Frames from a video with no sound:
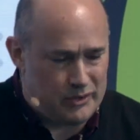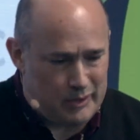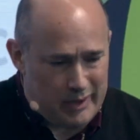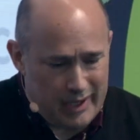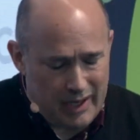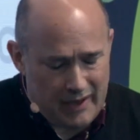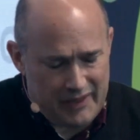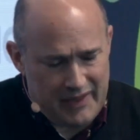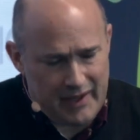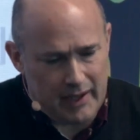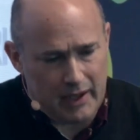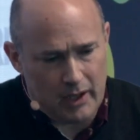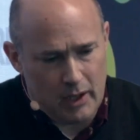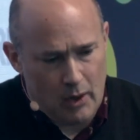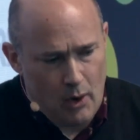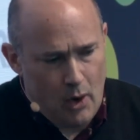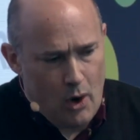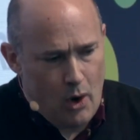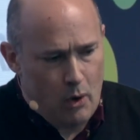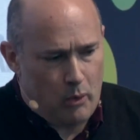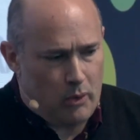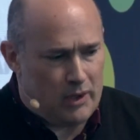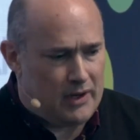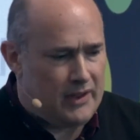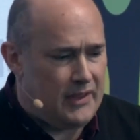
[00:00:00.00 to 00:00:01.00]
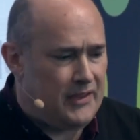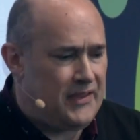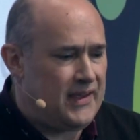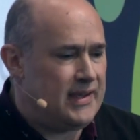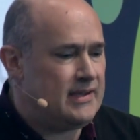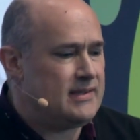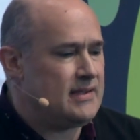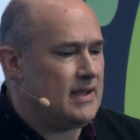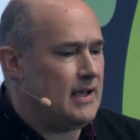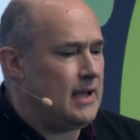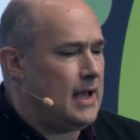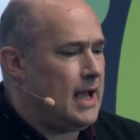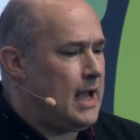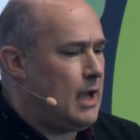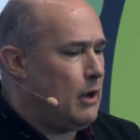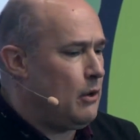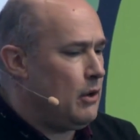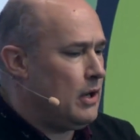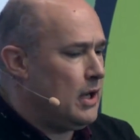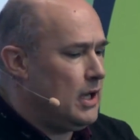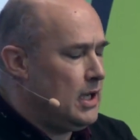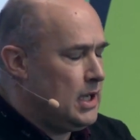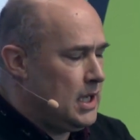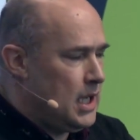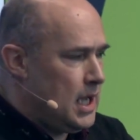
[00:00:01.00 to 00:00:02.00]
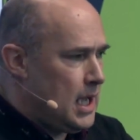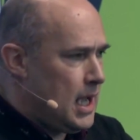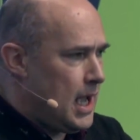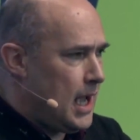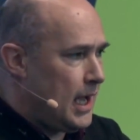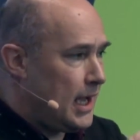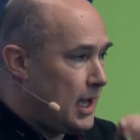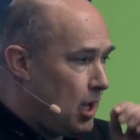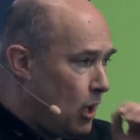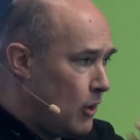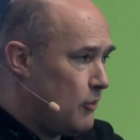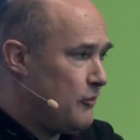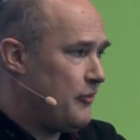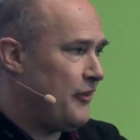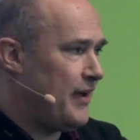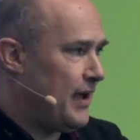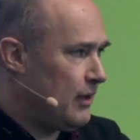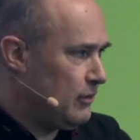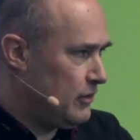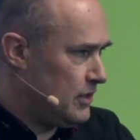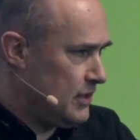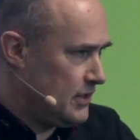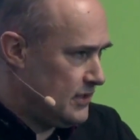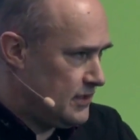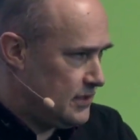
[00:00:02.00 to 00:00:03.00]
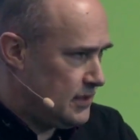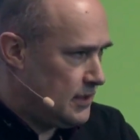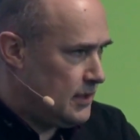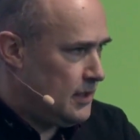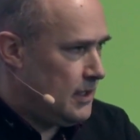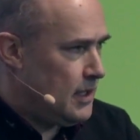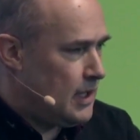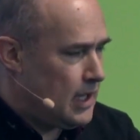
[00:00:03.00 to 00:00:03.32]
to it. I think one of the things that our co-founders